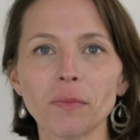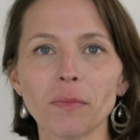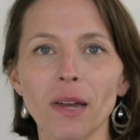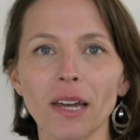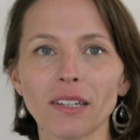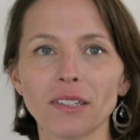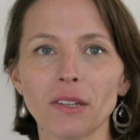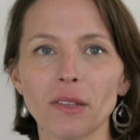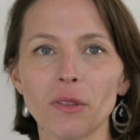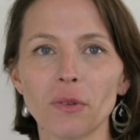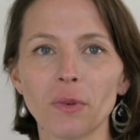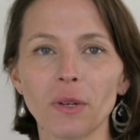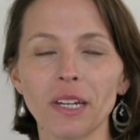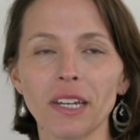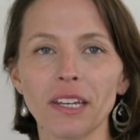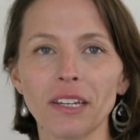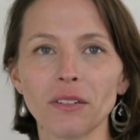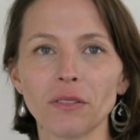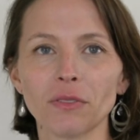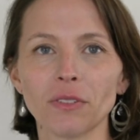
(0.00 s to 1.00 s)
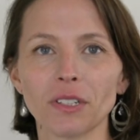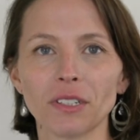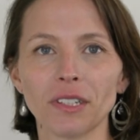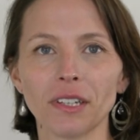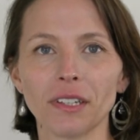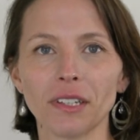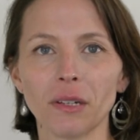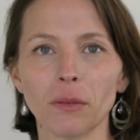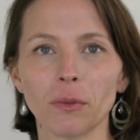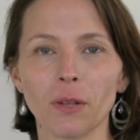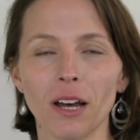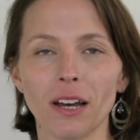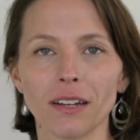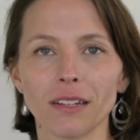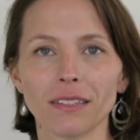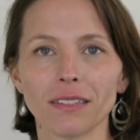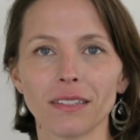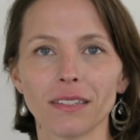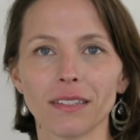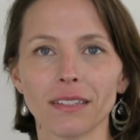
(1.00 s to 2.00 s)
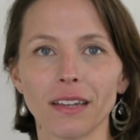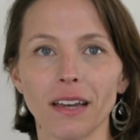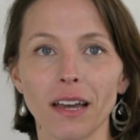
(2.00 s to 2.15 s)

back to Three Hidden Fertility Blocks.